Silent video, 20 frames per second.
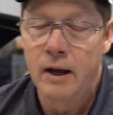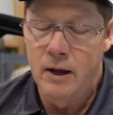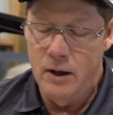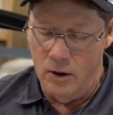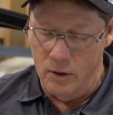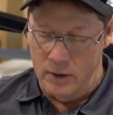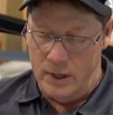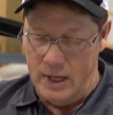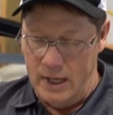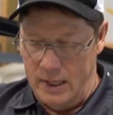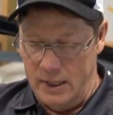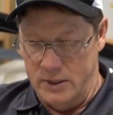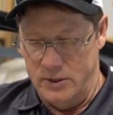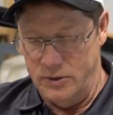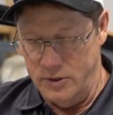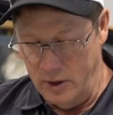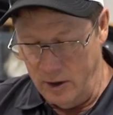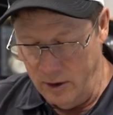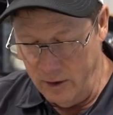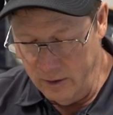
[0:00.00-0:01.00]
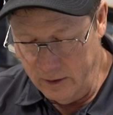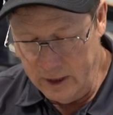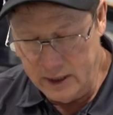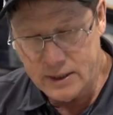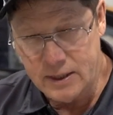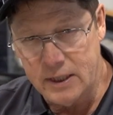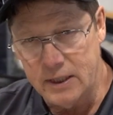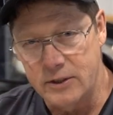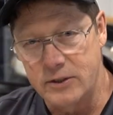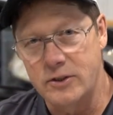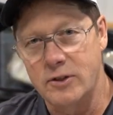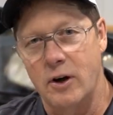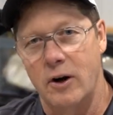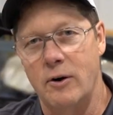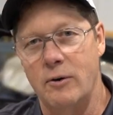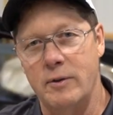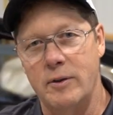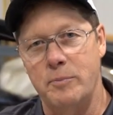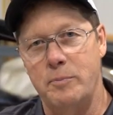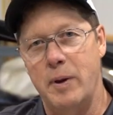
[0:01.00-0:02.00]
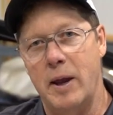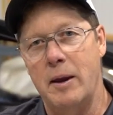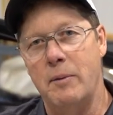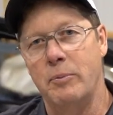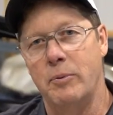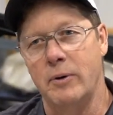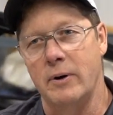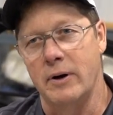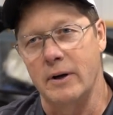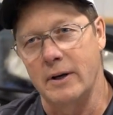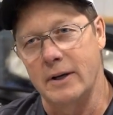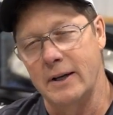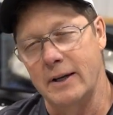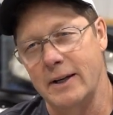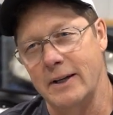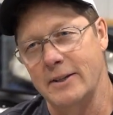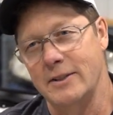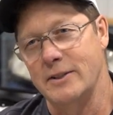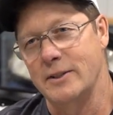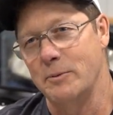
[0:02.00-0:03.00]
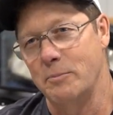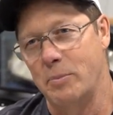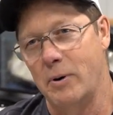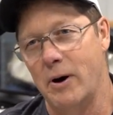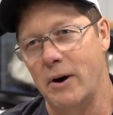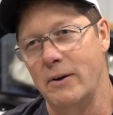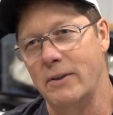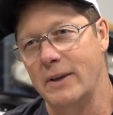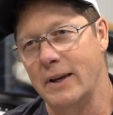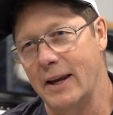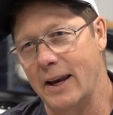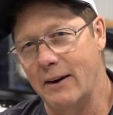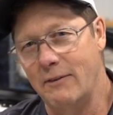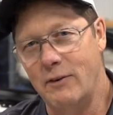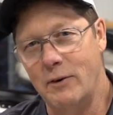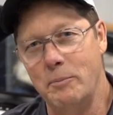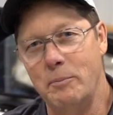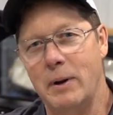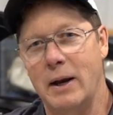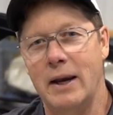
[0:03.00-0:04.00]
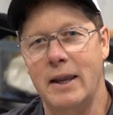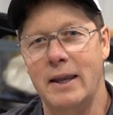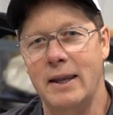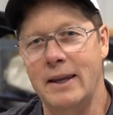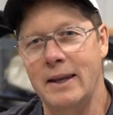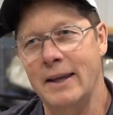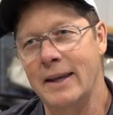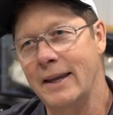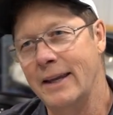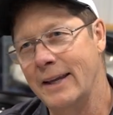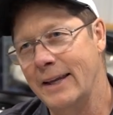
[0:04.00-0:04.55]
Okay, so let's get started with the paperwork. It's the part that everybody